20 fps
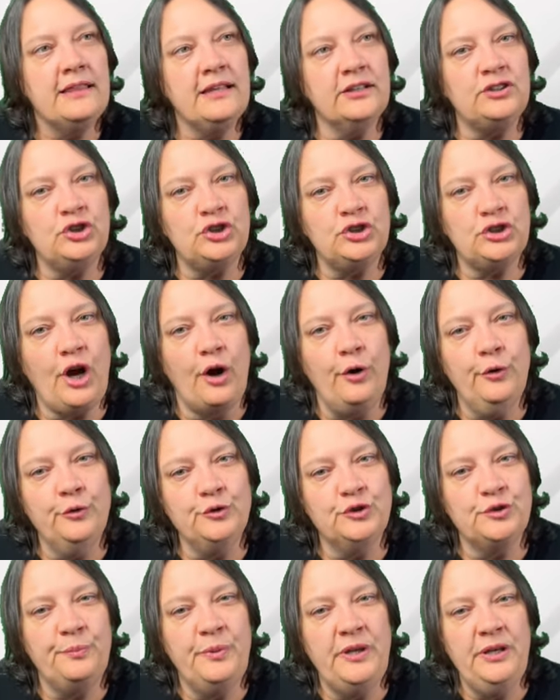that
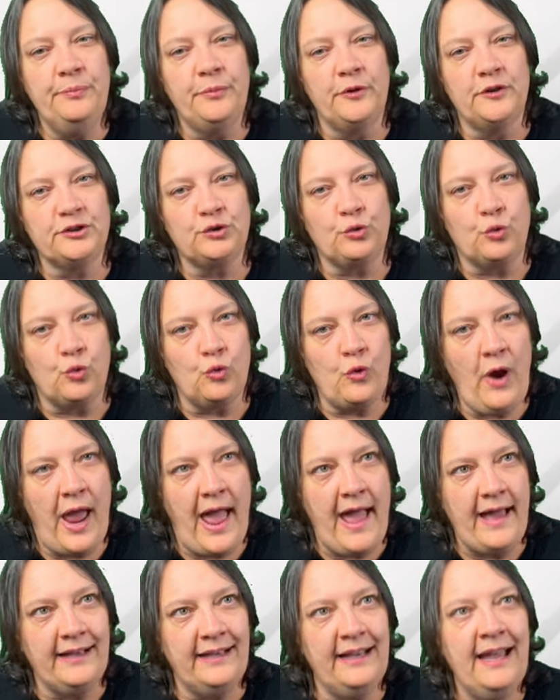shows people's
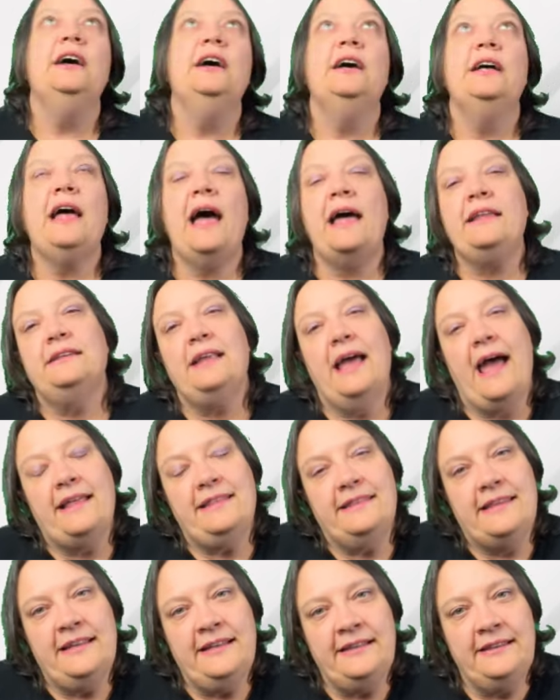rank. And
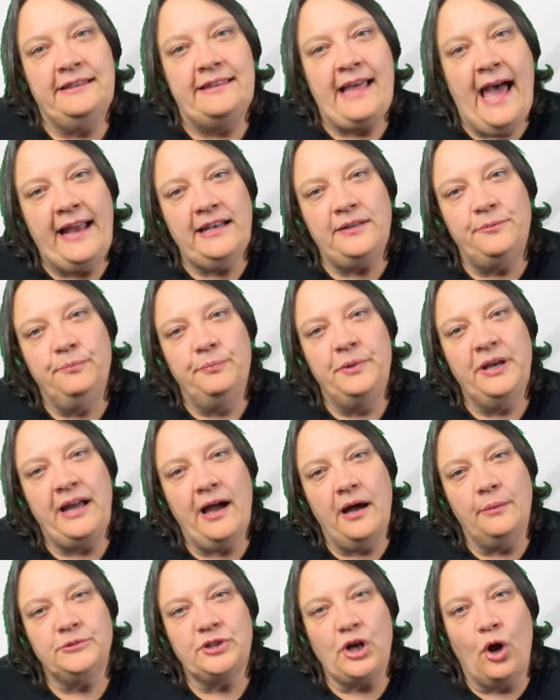then that
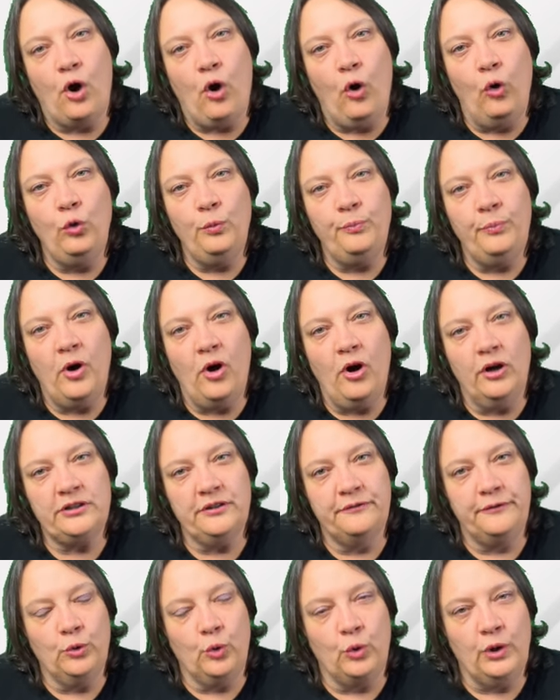becomes a whole part
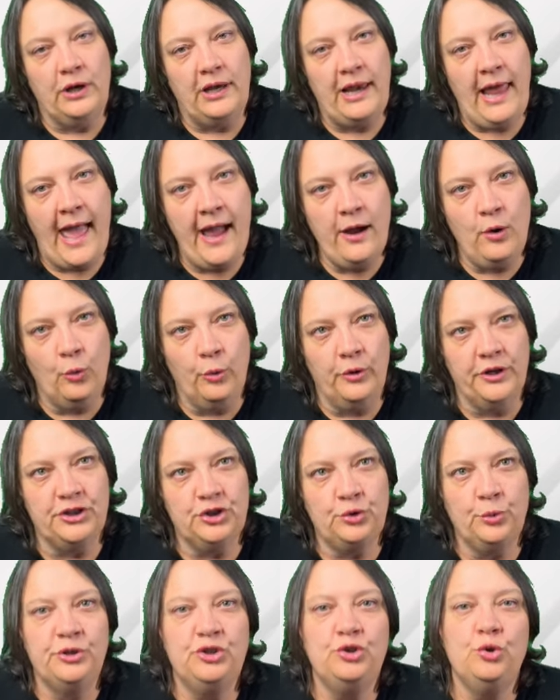of your language,
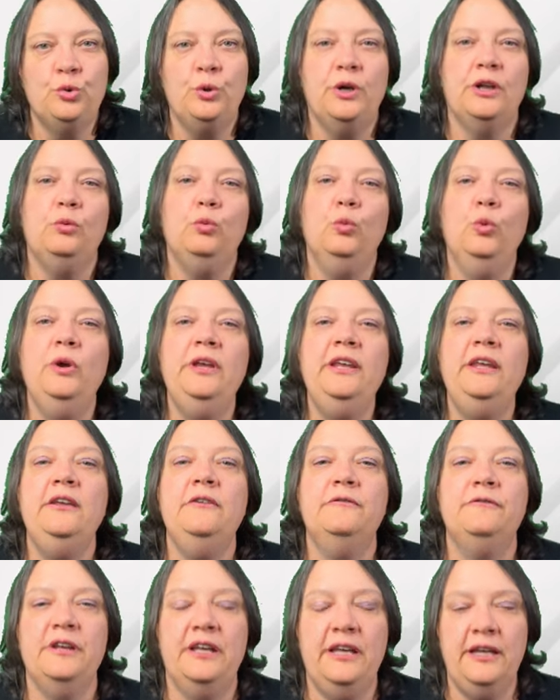which you can
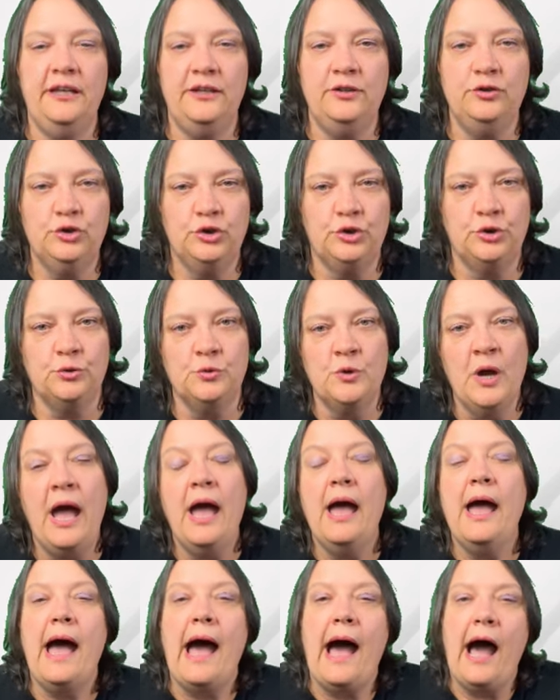weave into
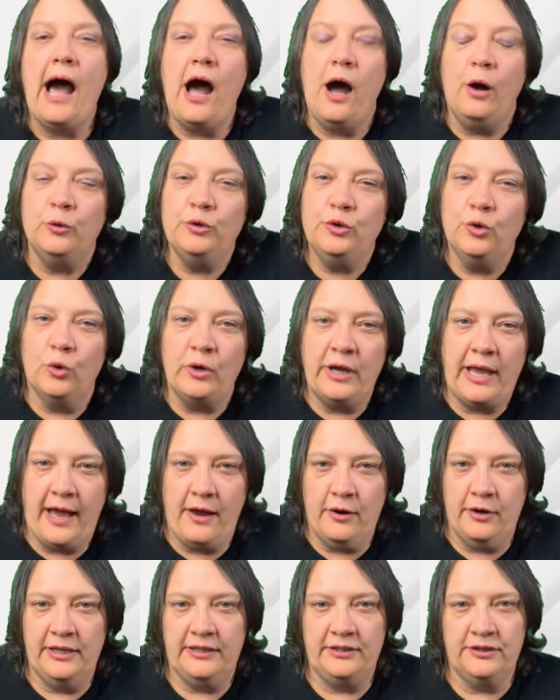how your
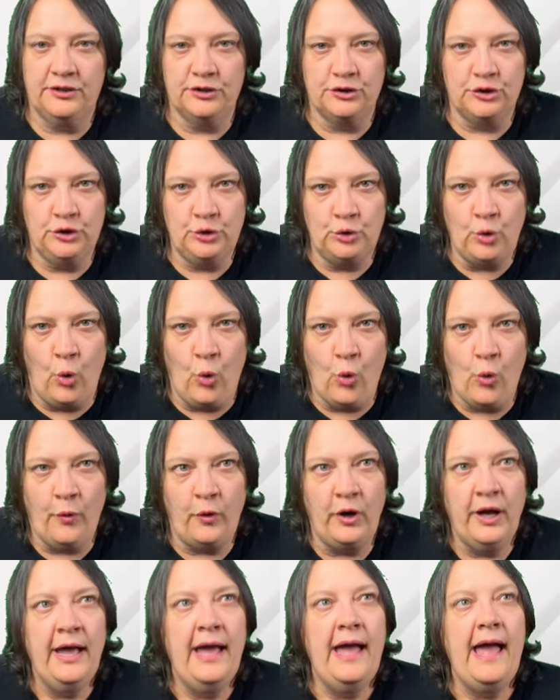characters
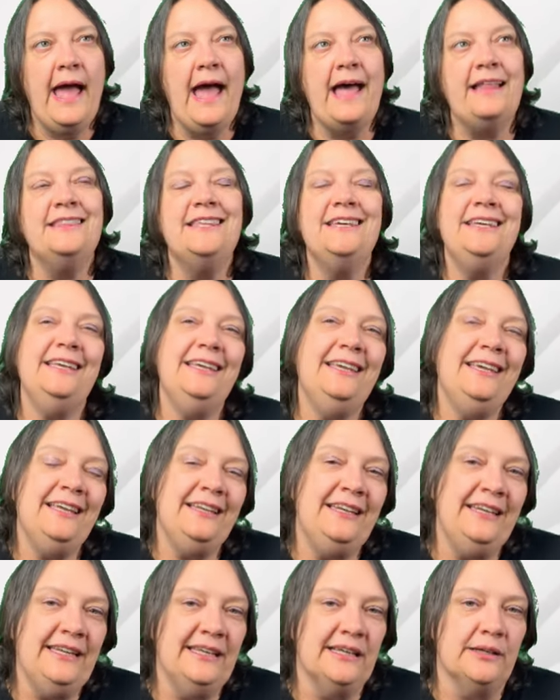talk and the
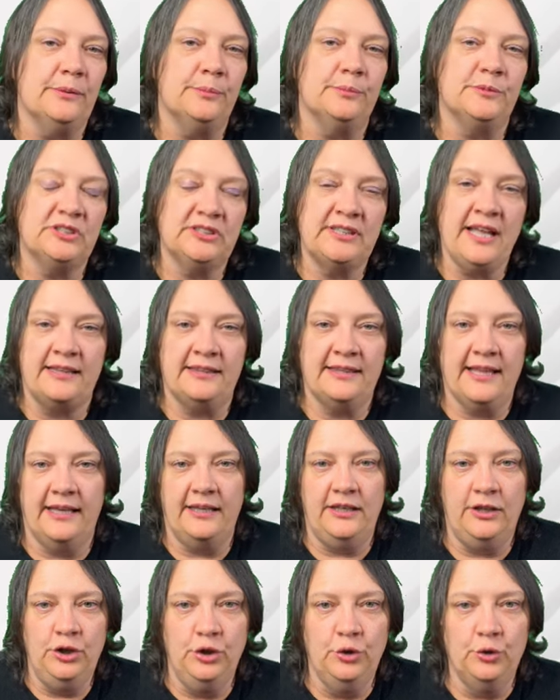idioms that they
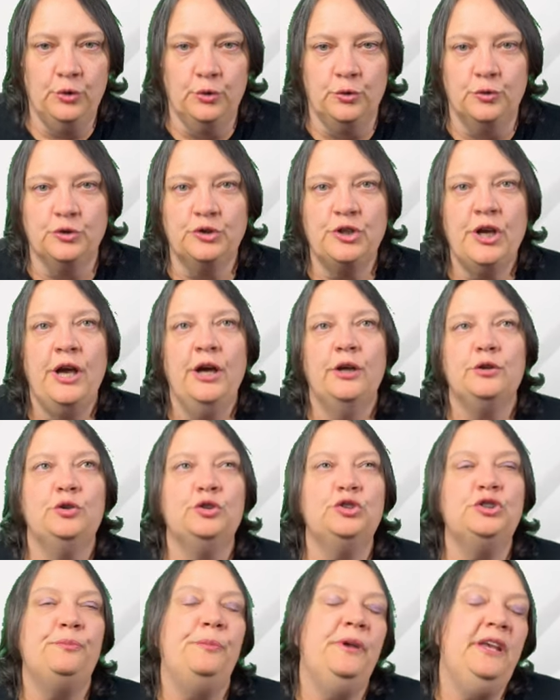use to
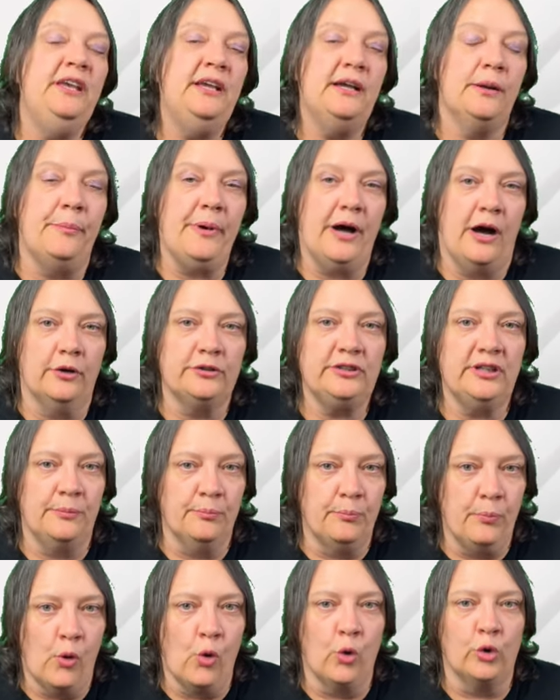speak about
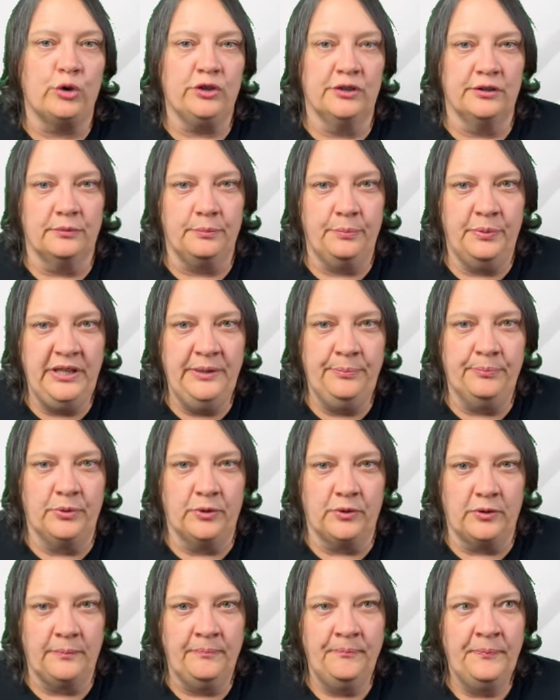important
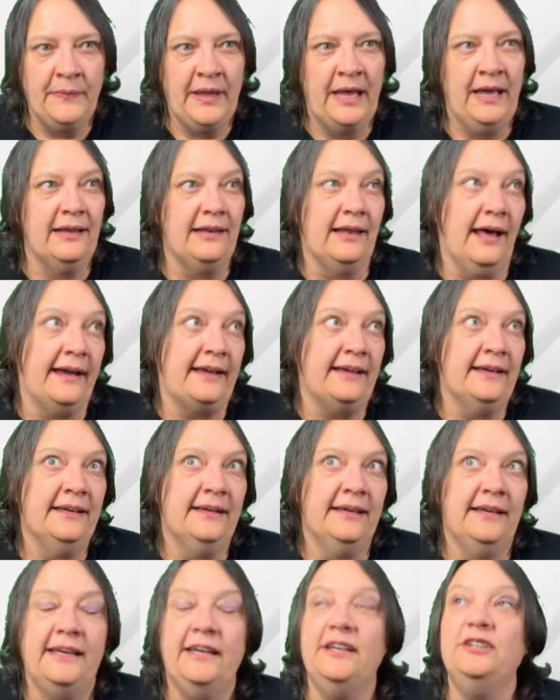people. Like,
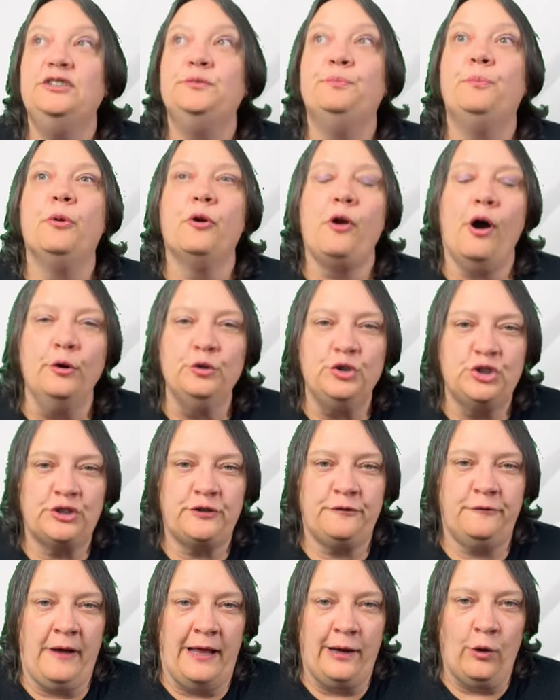his brooch
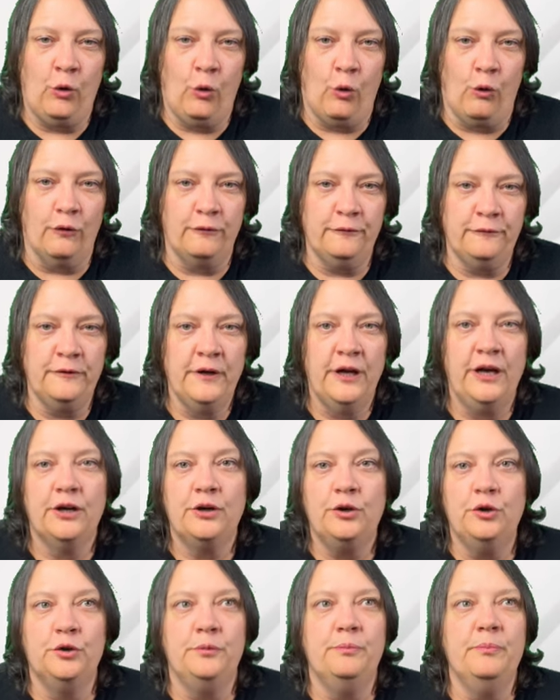fell off
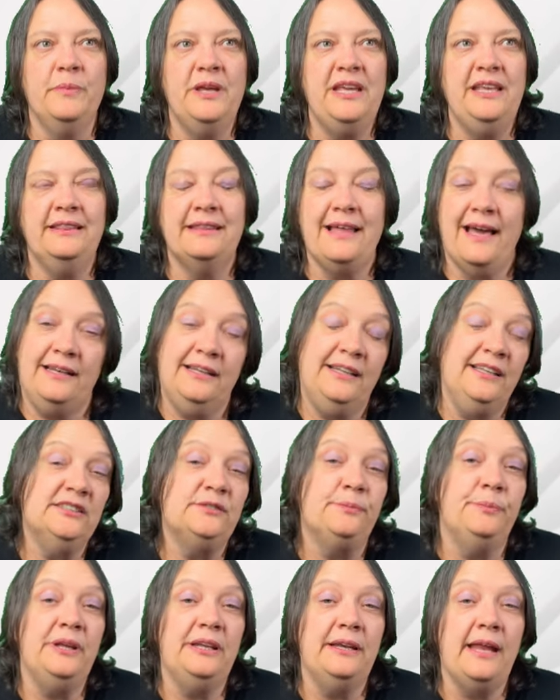could mean that he's
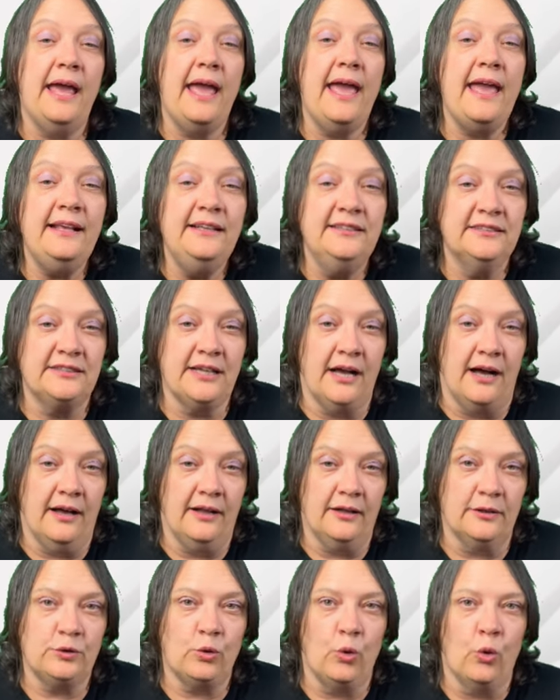been
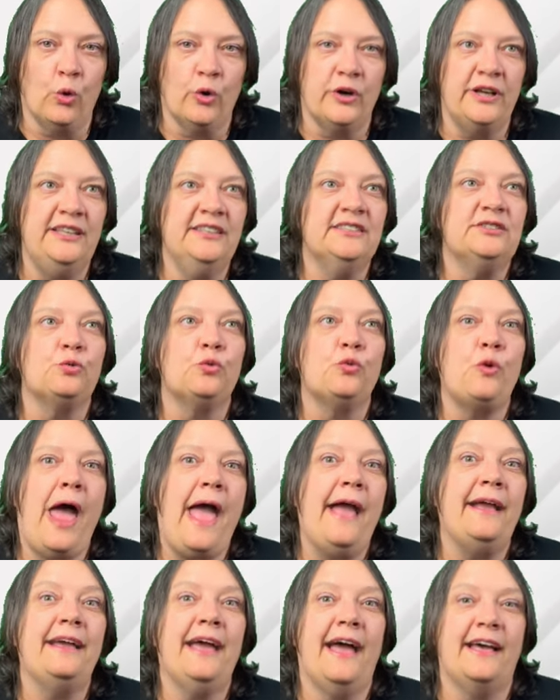exiled or his
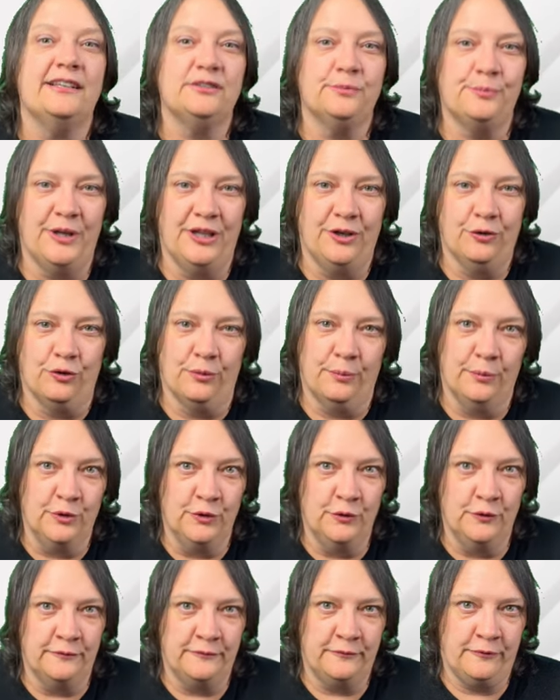rank has been
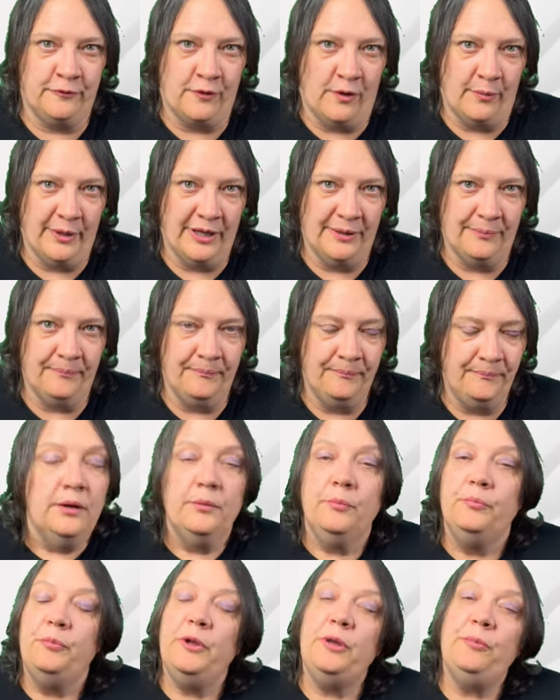removed from him.
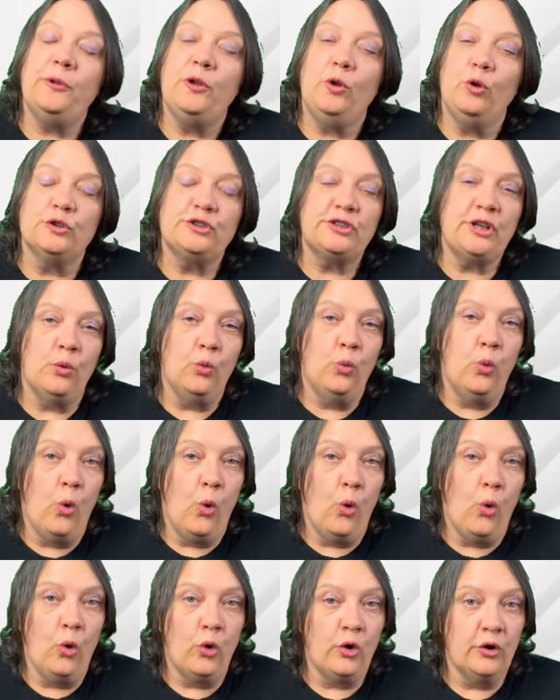People also
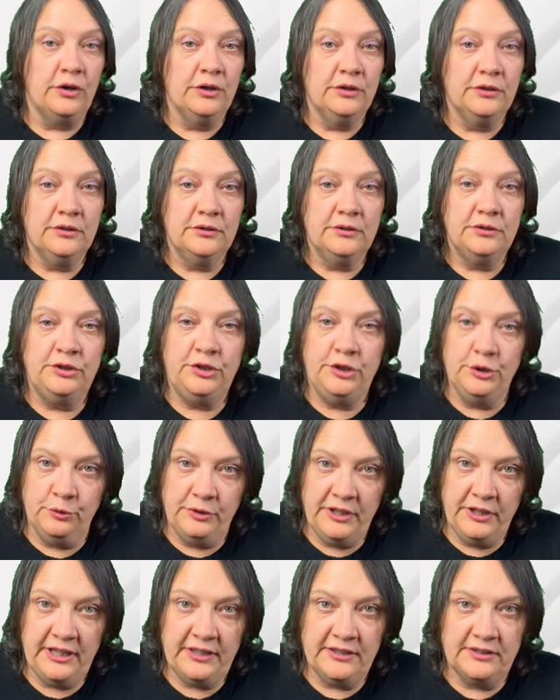wore
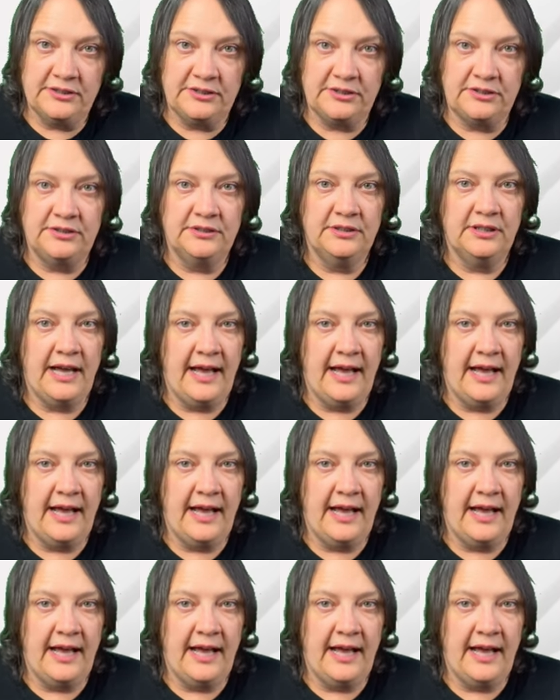tunics